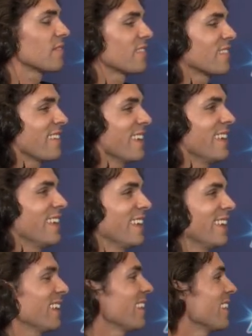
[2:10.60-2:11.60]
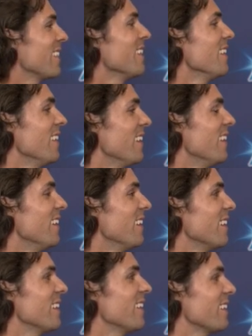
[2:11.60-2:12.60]

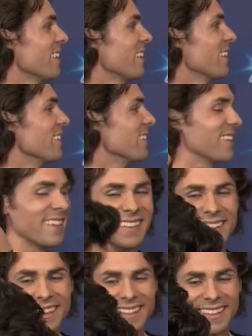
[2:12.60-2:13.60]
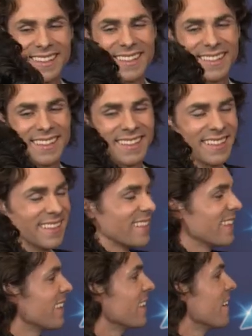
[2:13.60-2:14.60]
The person shown says nothing.